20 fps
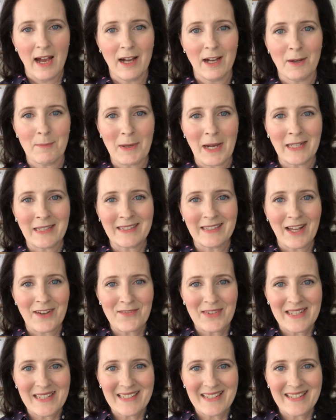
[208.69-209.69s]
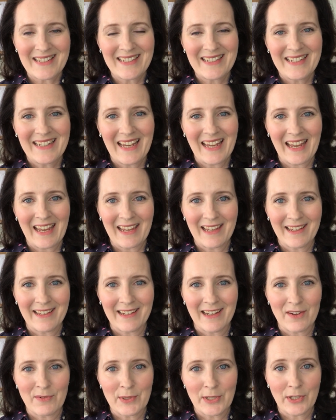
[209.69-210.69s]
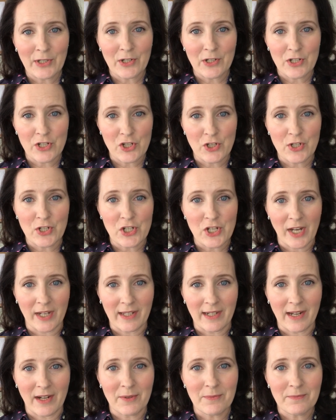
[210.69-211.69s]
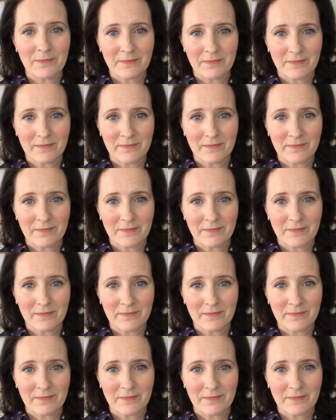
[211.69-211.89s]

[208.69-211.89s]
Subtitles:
I love it, and I would encourage you to check it out.